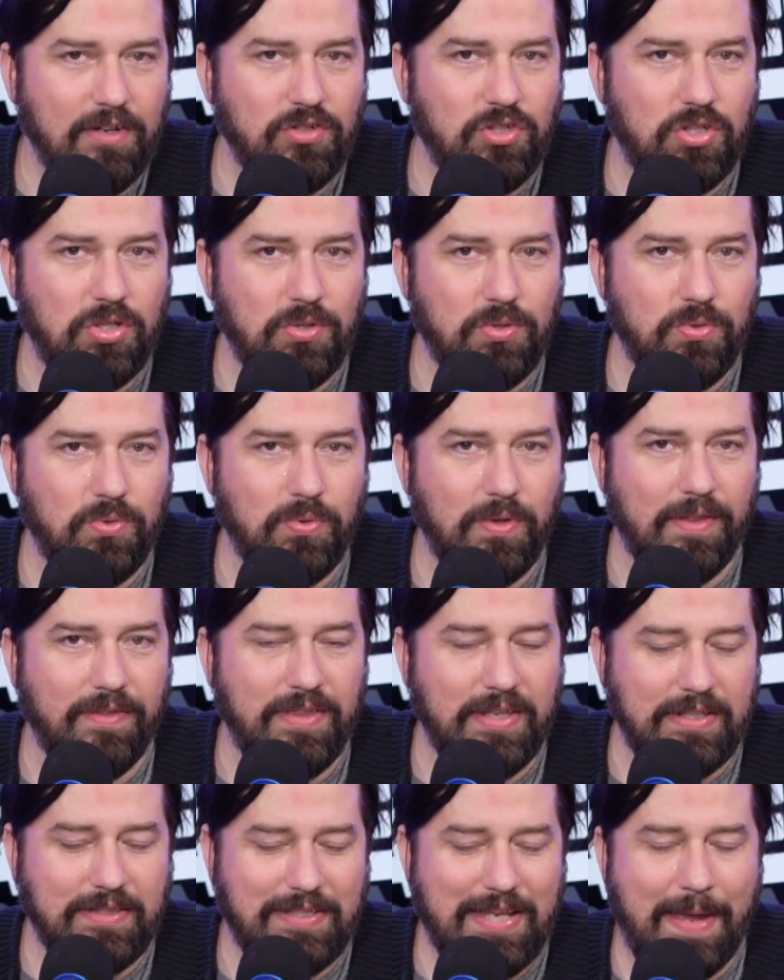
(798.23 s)
to
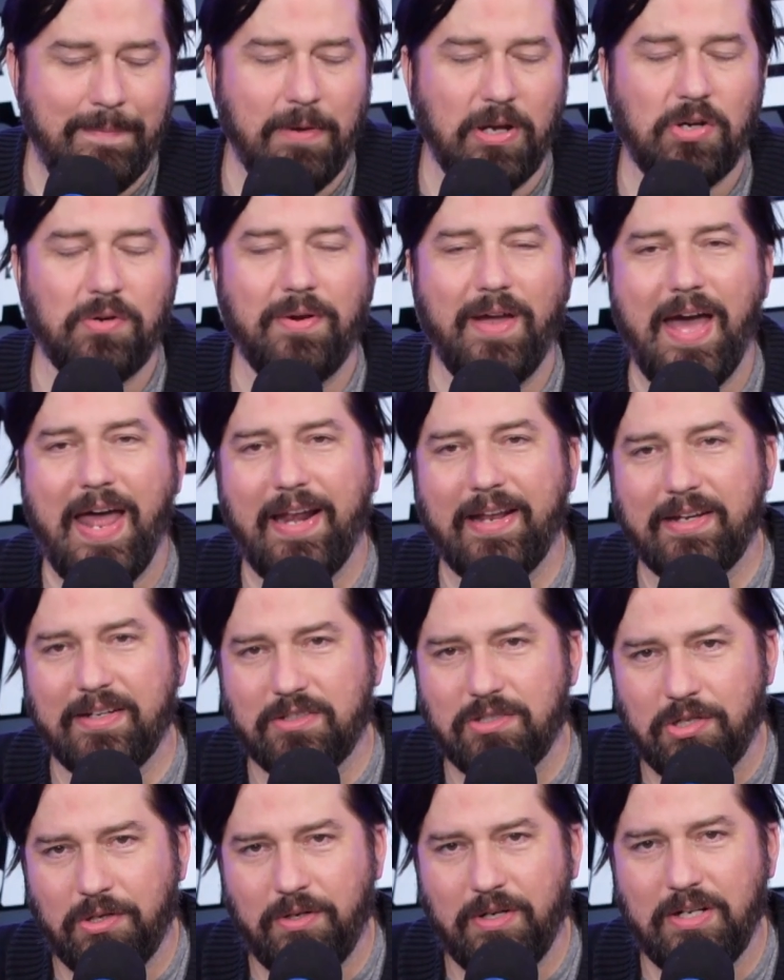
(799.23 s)
the Democratic
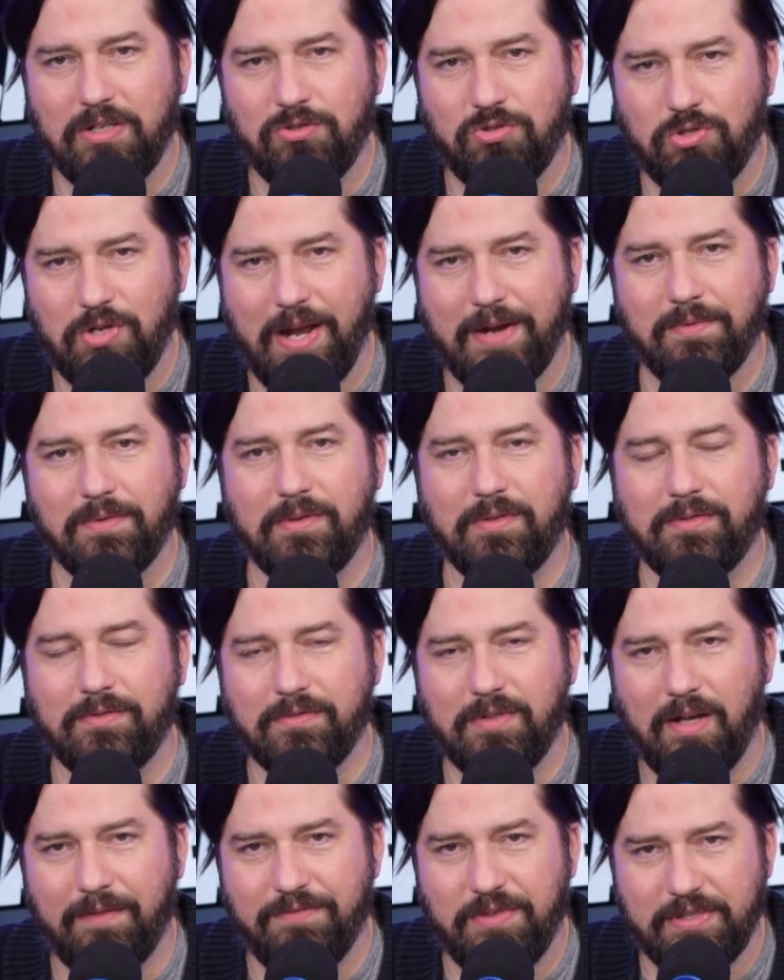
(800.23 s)
Attorney General
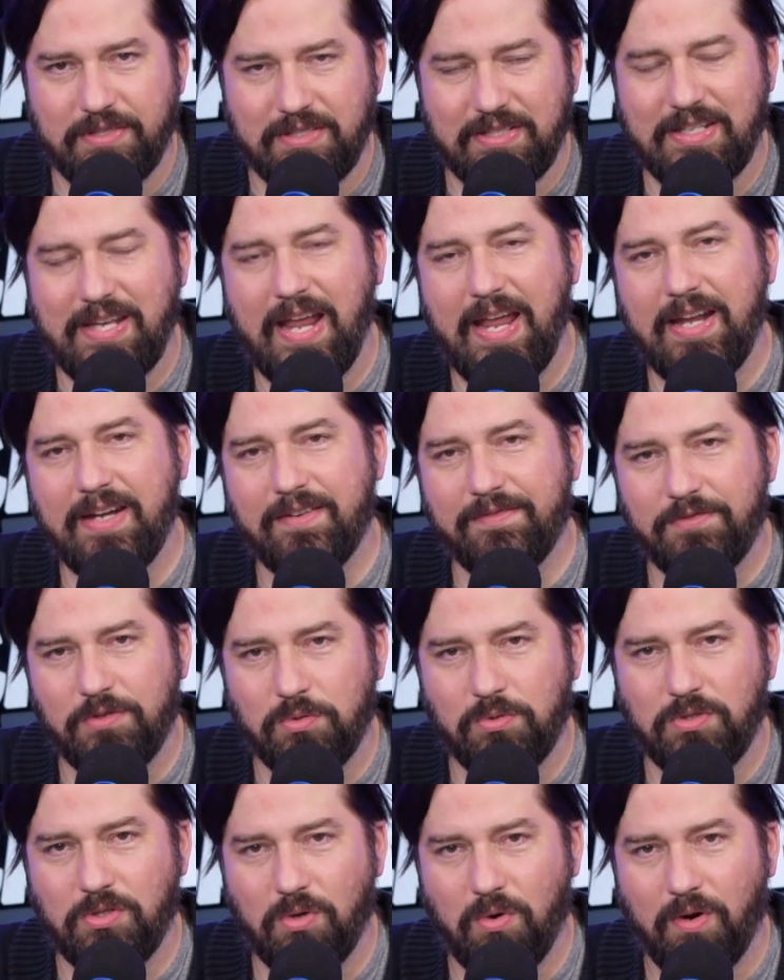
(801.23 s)
of the state of
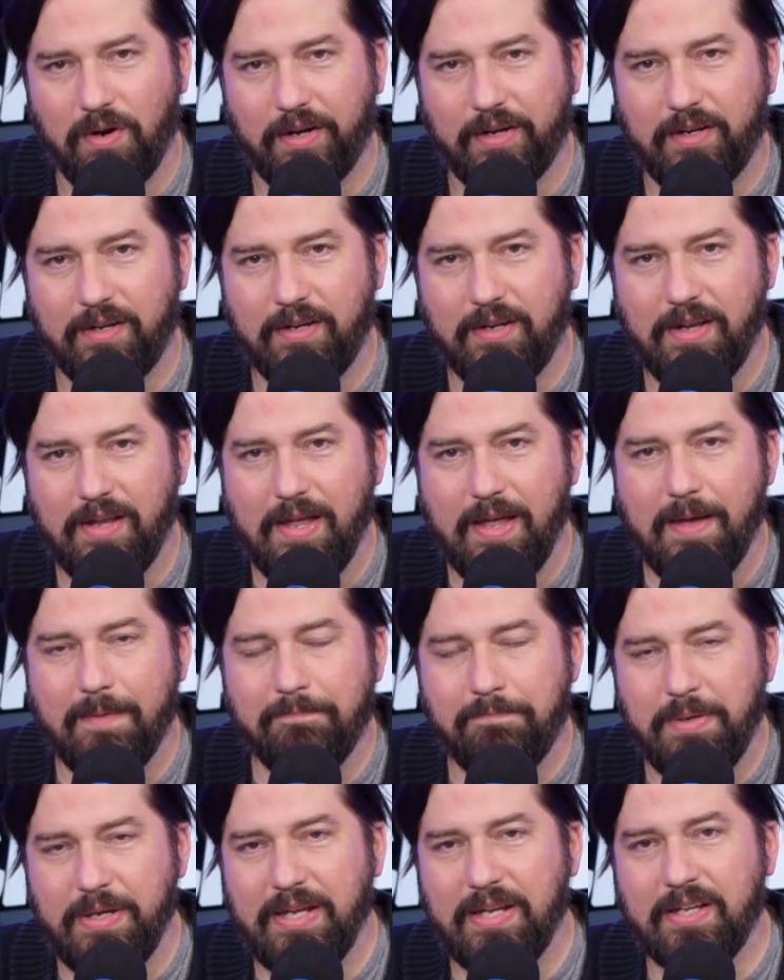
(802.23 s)
New York
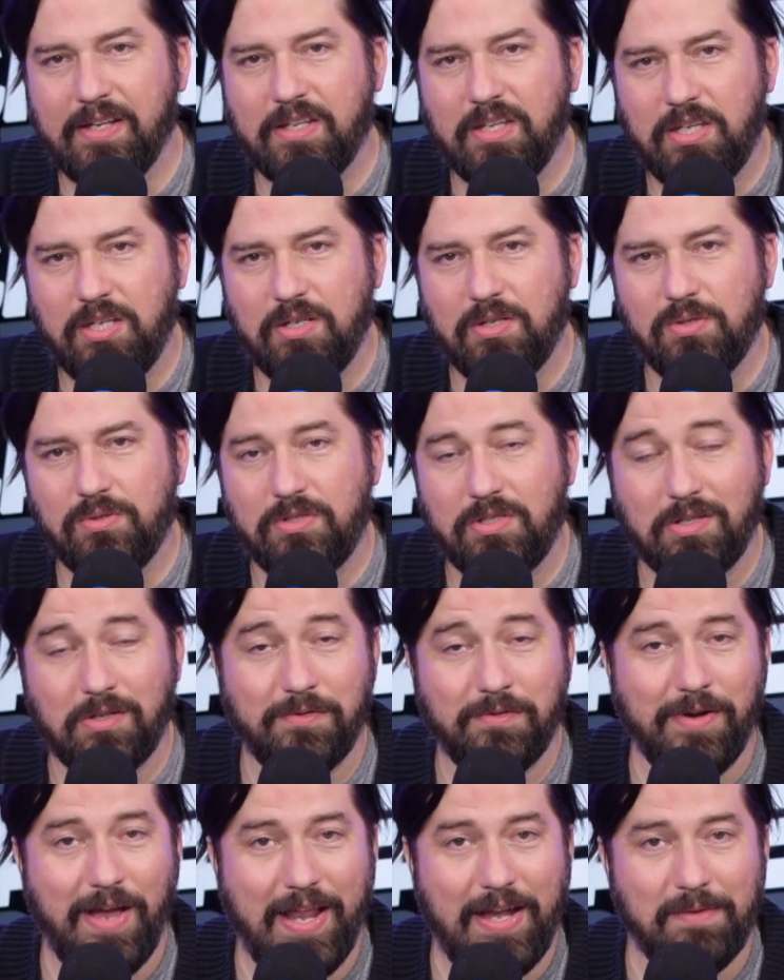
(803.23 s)
being accused
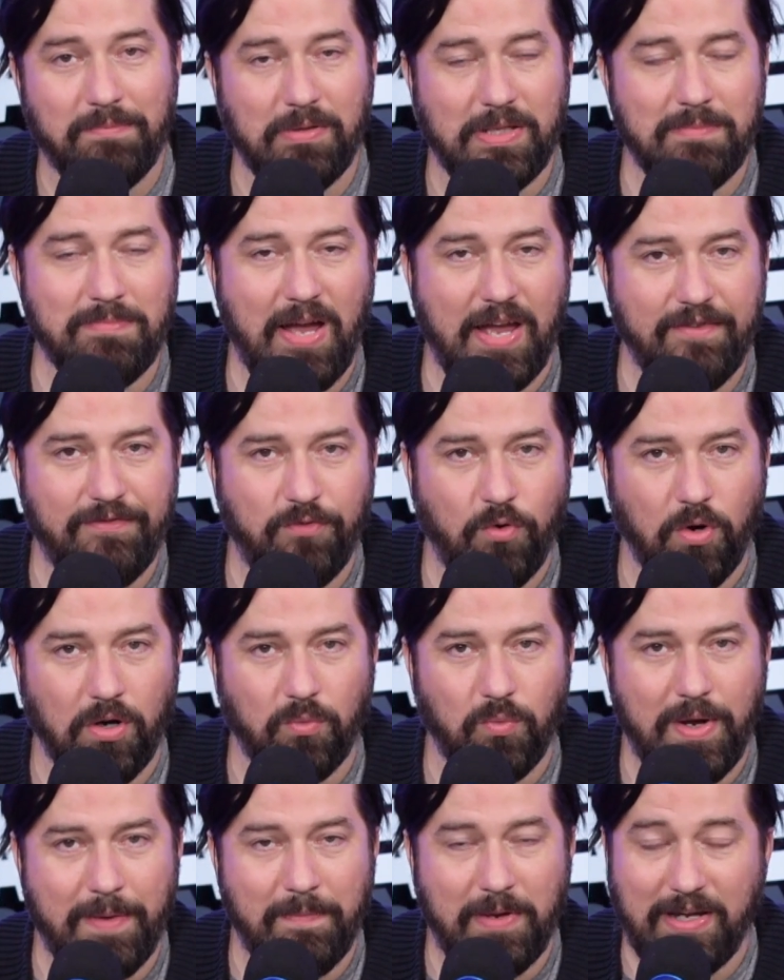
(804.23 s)
credibly by 4
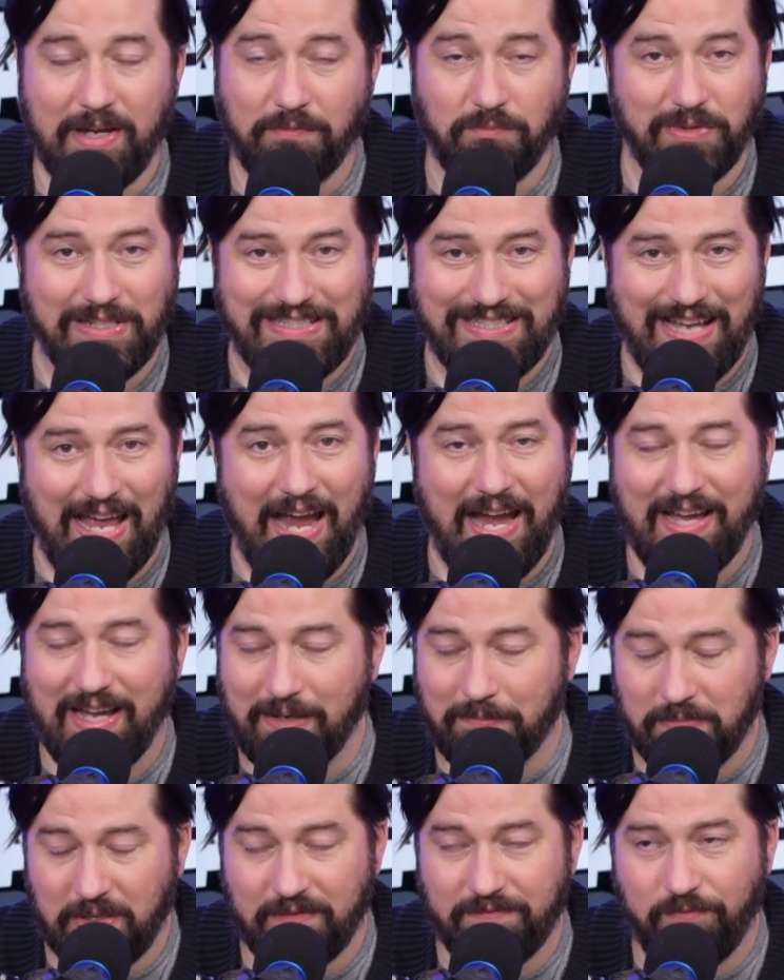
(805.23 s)
women and
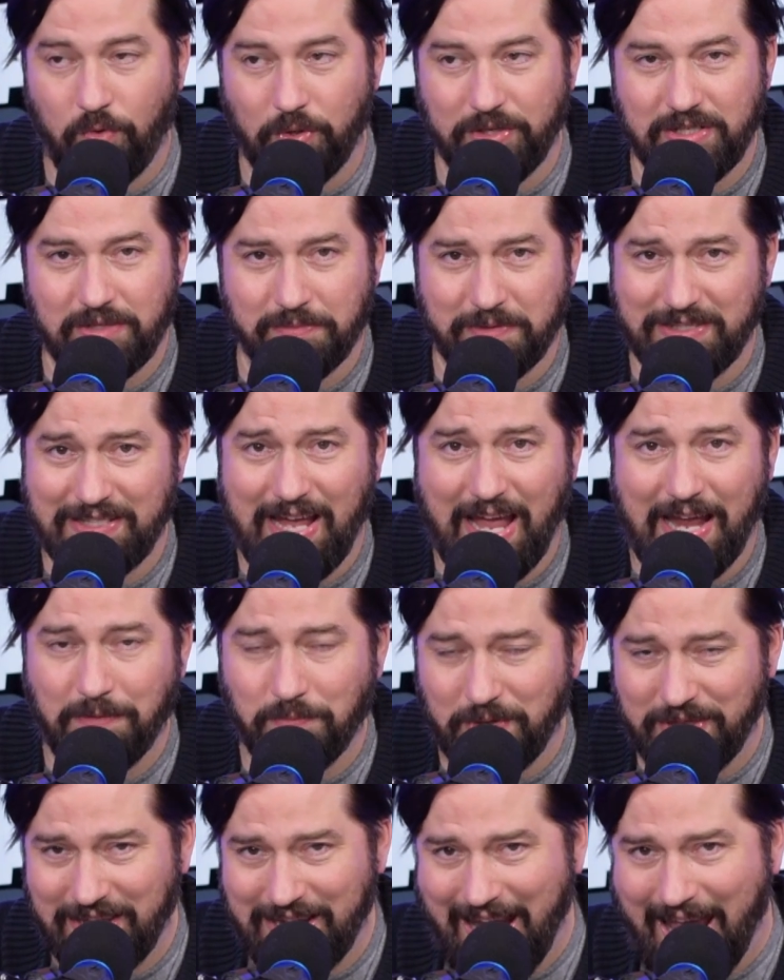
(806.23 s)
resigning, being forced to resign
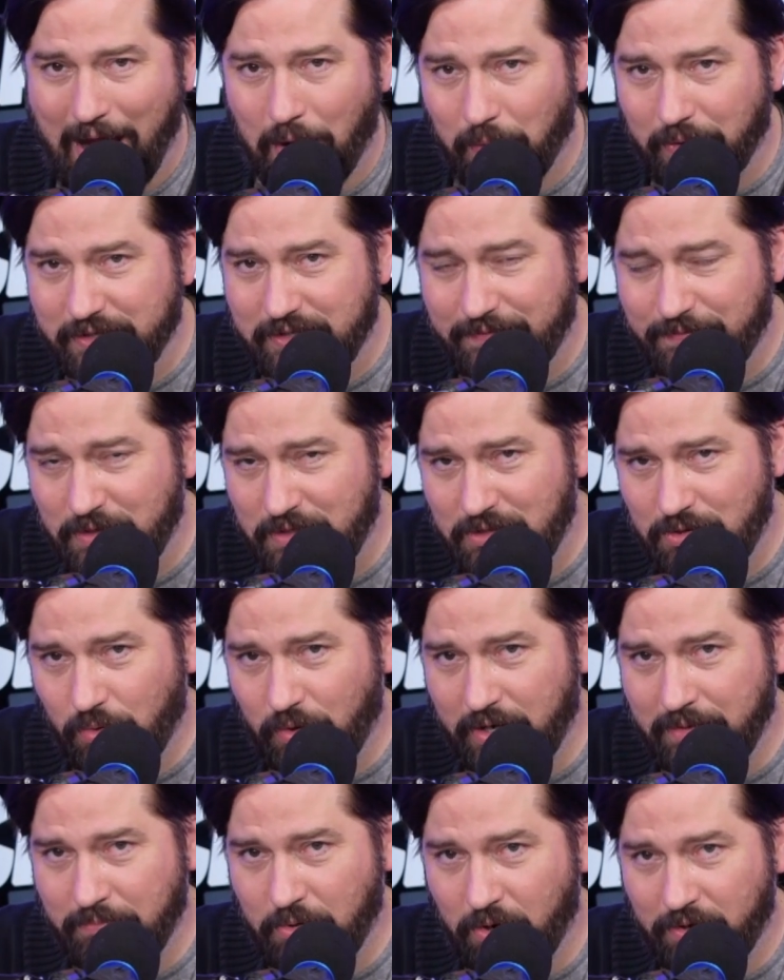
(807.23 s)
within hours of the
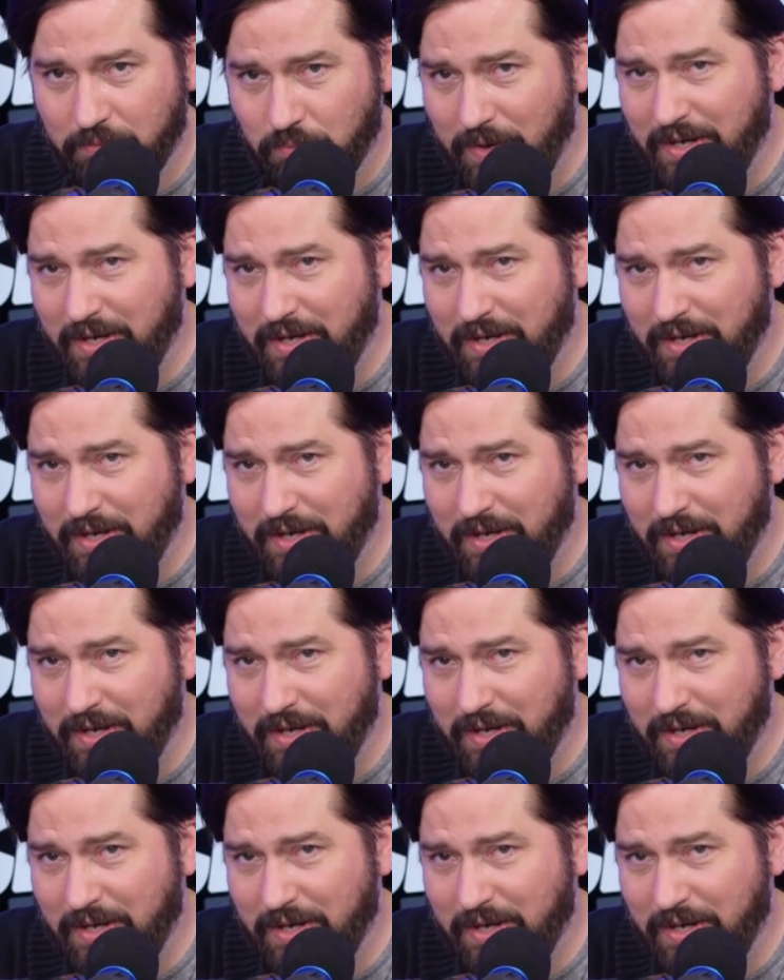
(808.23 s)
story broken?